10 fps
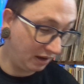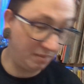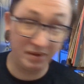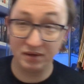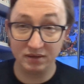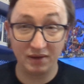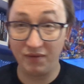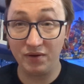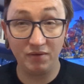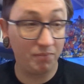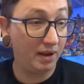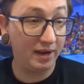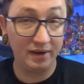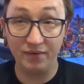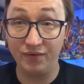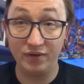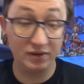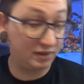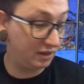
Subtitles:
because I've only played the first